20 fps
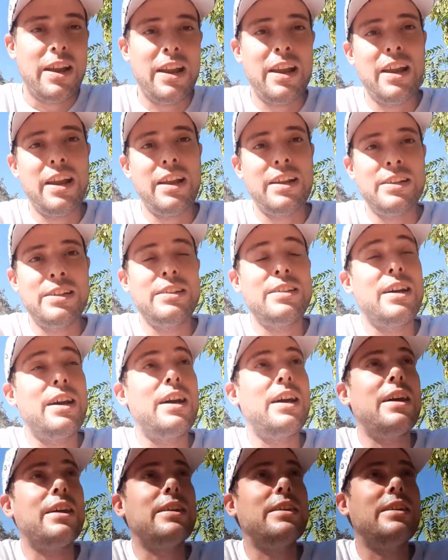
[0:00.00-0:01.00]
And,
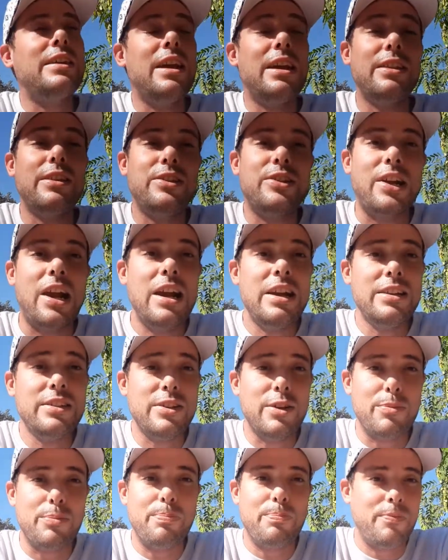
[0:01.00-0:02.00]
uh, yeah, the
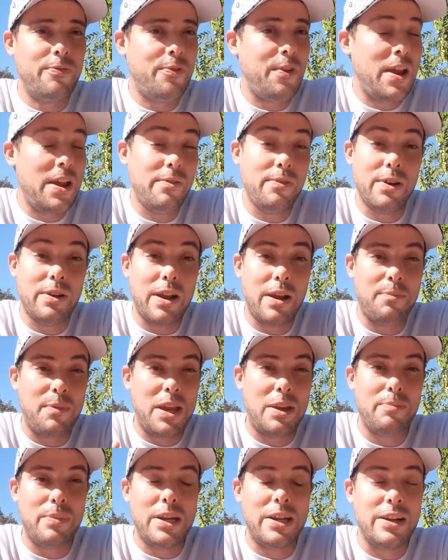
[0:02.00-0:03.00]
Giants are favored, I
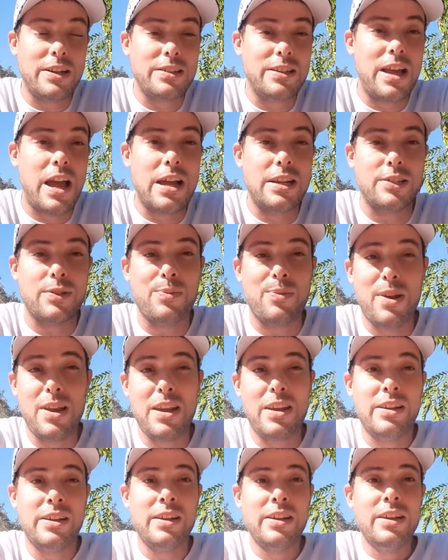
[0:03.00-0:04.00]
mean, because last
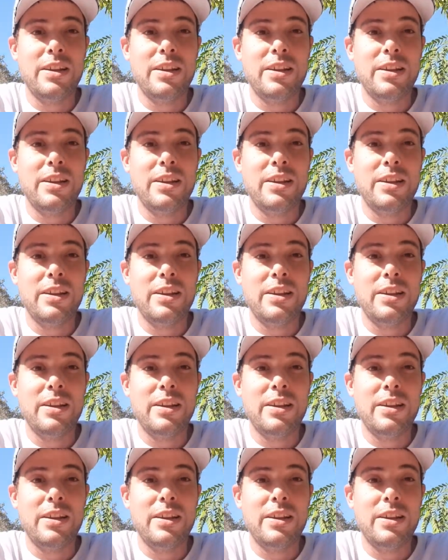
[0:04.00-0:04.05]
week,